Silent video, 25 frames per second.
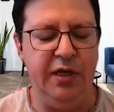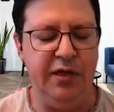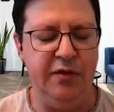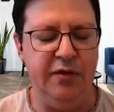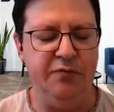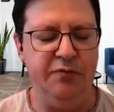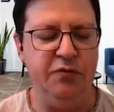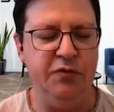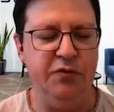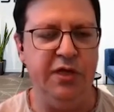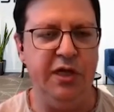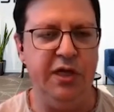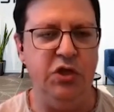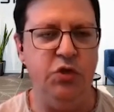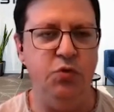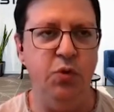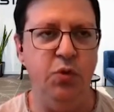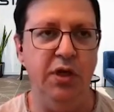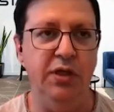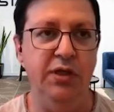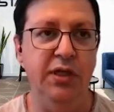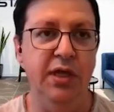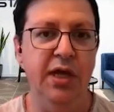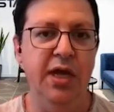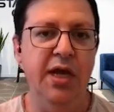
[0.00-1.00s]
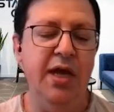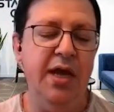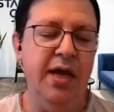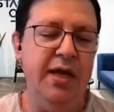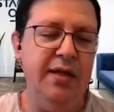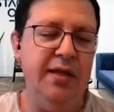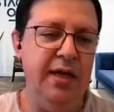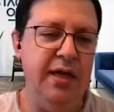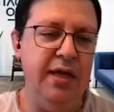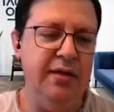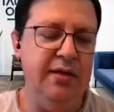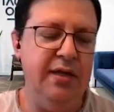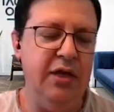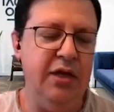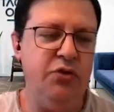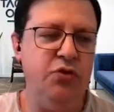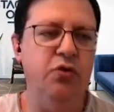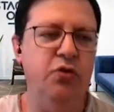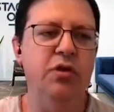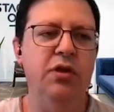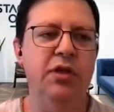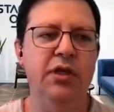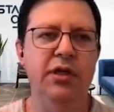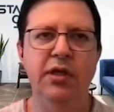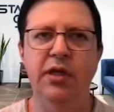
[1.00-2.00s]
uh, for stage one. And then
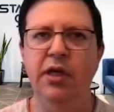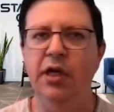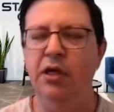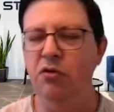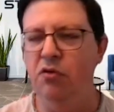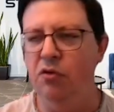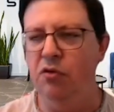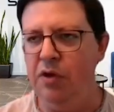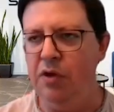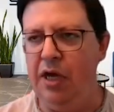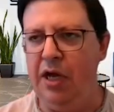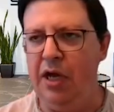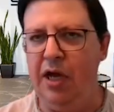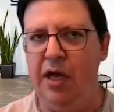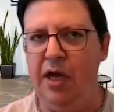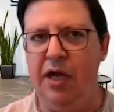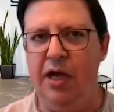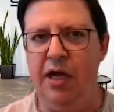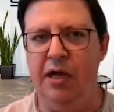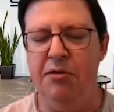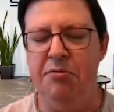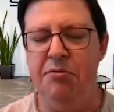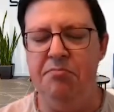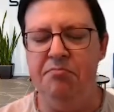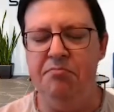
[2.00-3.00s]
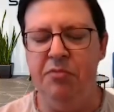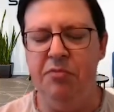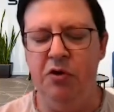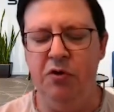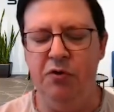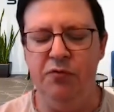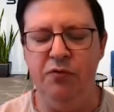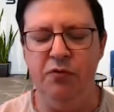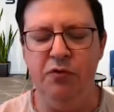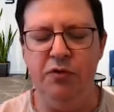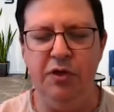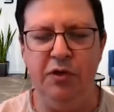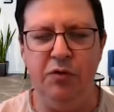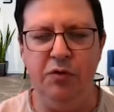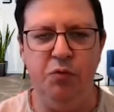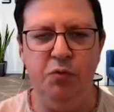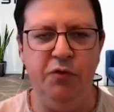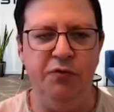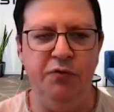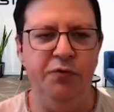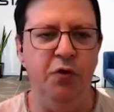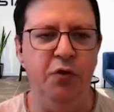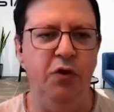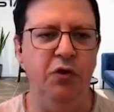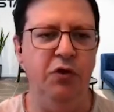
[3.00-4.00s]
naturally, I, look, I looked through their
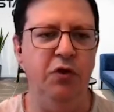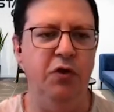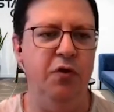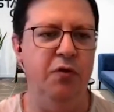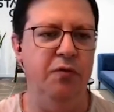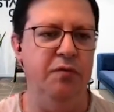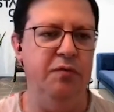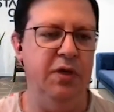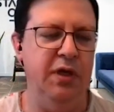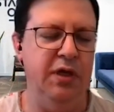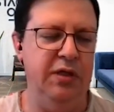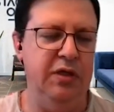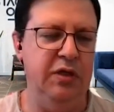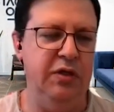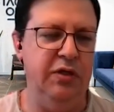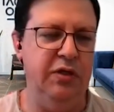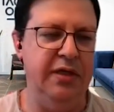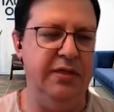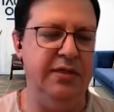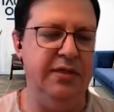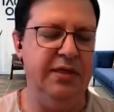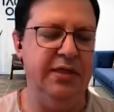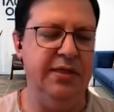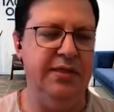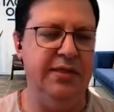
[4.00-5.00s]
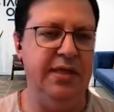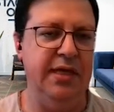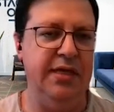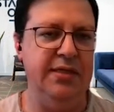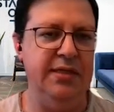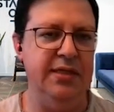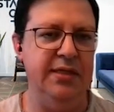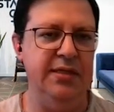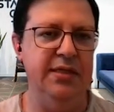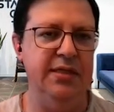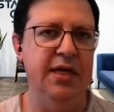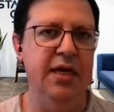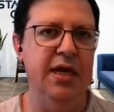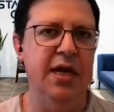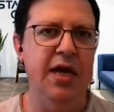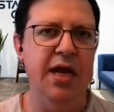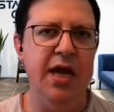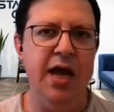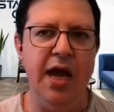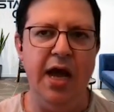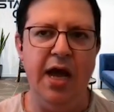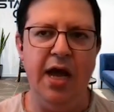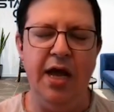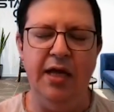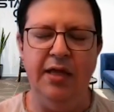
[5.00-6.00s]
portfolio, their successes,
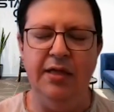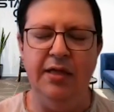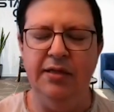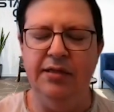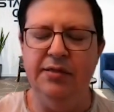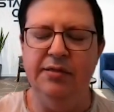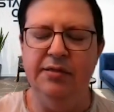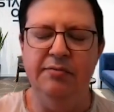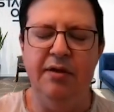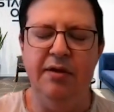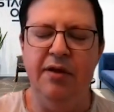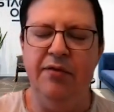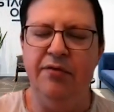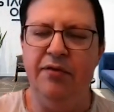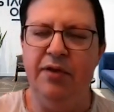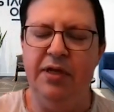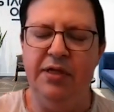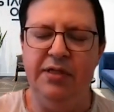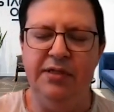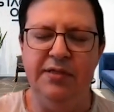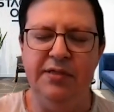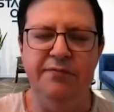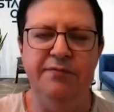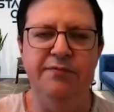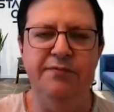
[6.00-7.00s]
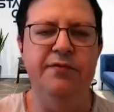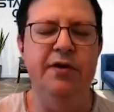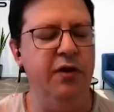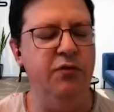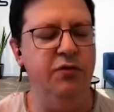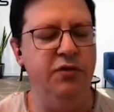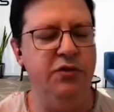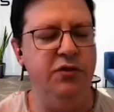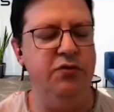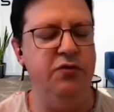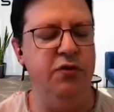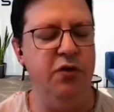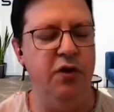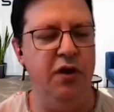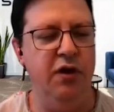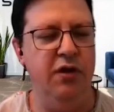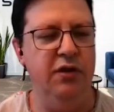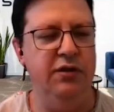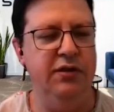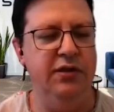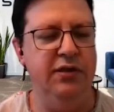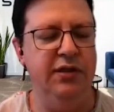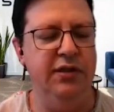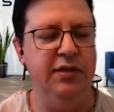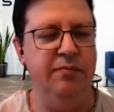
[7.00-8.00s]
and I think it's a very
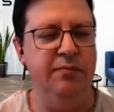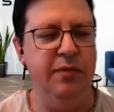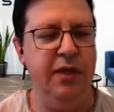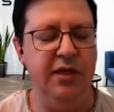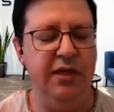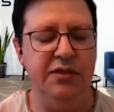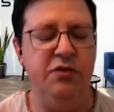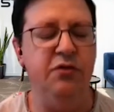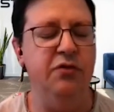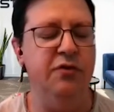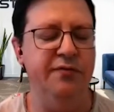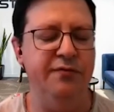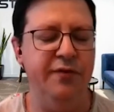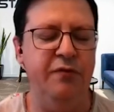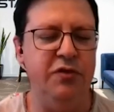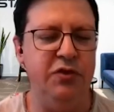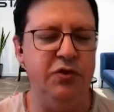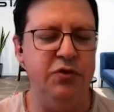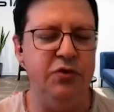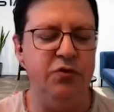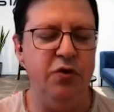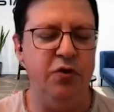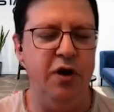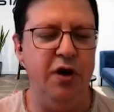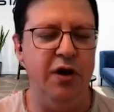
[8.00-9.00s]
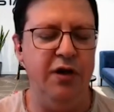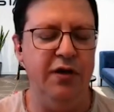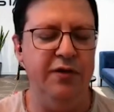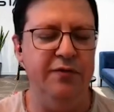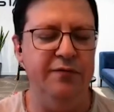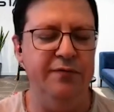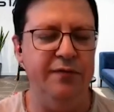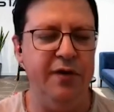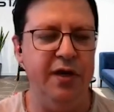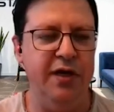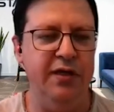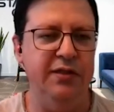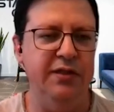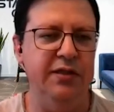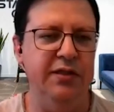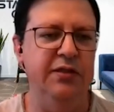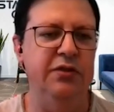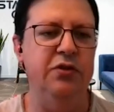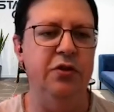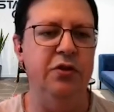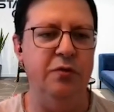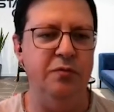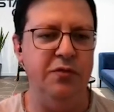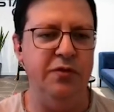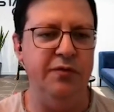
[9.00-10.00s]
strong team. It's a very strong fund
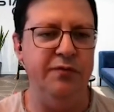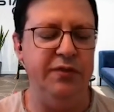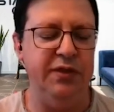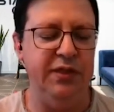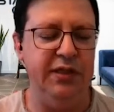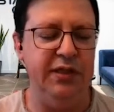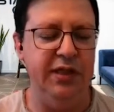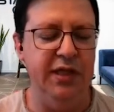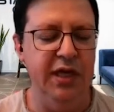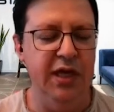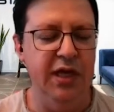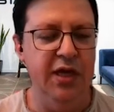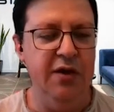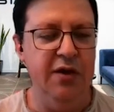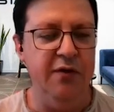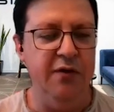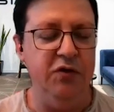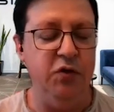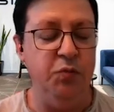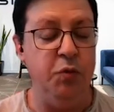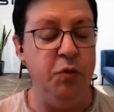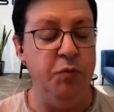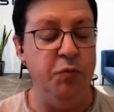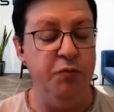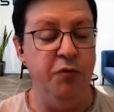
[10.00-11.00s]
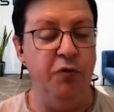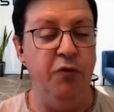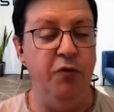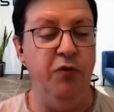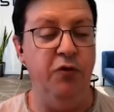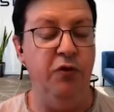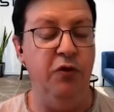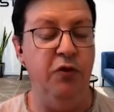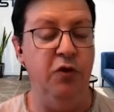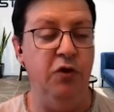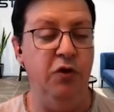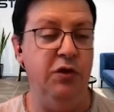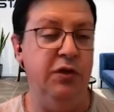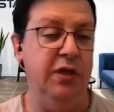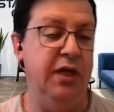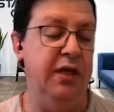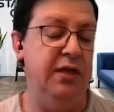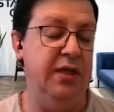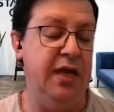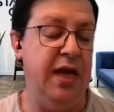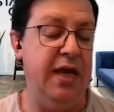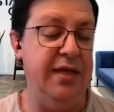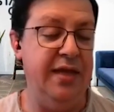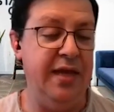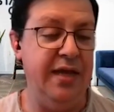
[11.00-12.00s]
in terms of the the portfolio and,
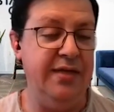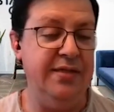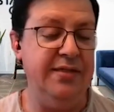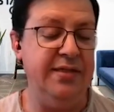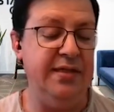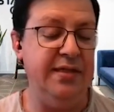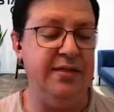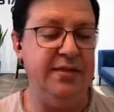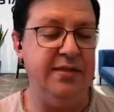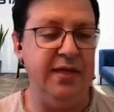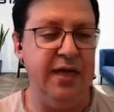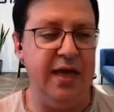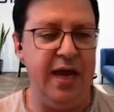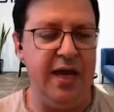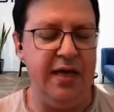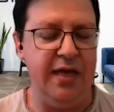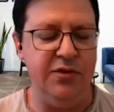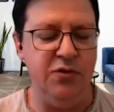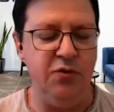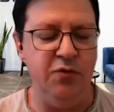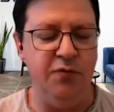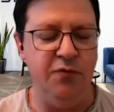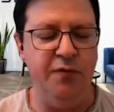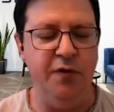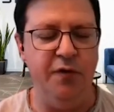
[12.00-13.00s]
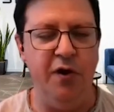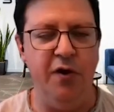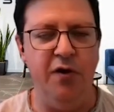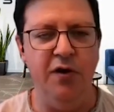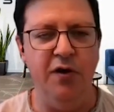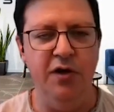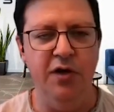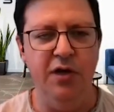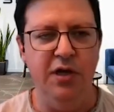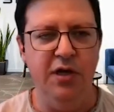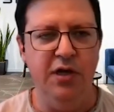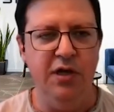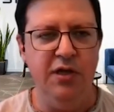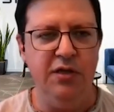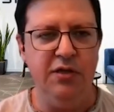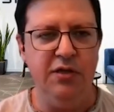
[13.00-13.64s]
and, and exits they had so far.